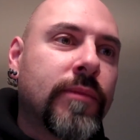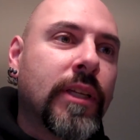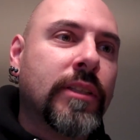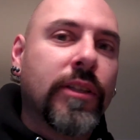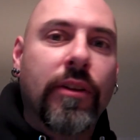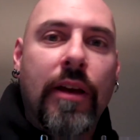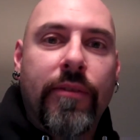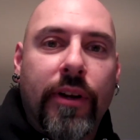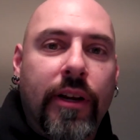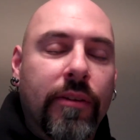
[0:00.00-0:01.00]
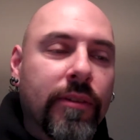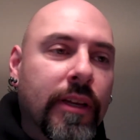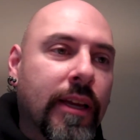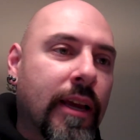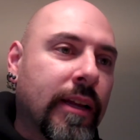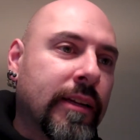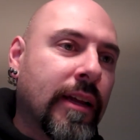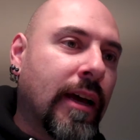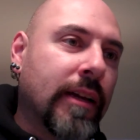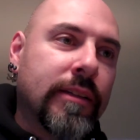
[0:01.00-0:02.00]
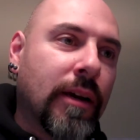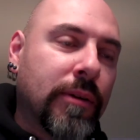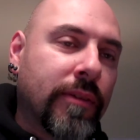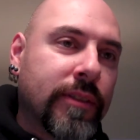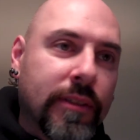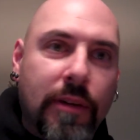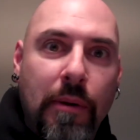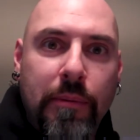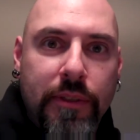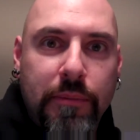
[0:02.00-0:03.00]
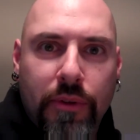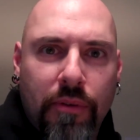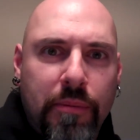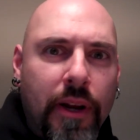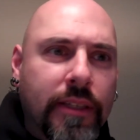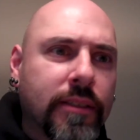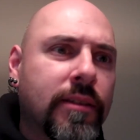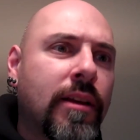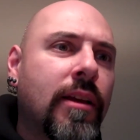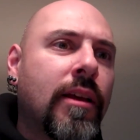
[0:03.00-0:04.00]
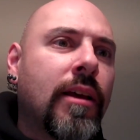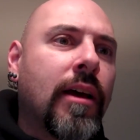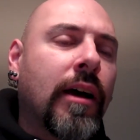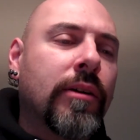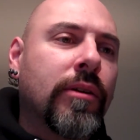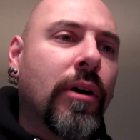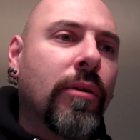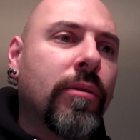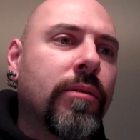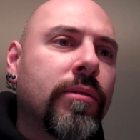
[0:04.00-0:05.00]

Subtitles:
consider that very carefully, and I would have to come up with some sort of price. I don't know,